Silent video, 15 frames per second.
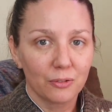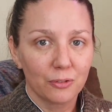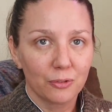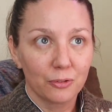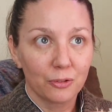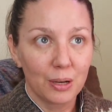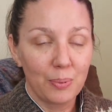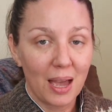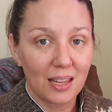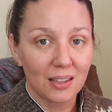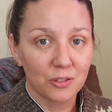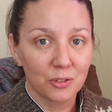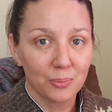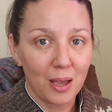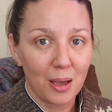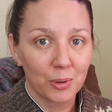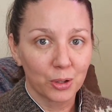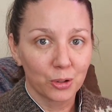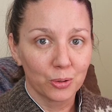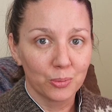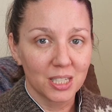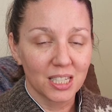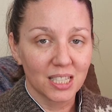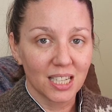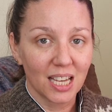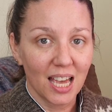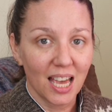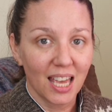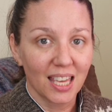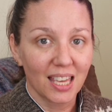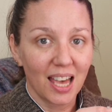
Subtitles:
free patterns from Amigurumi Today,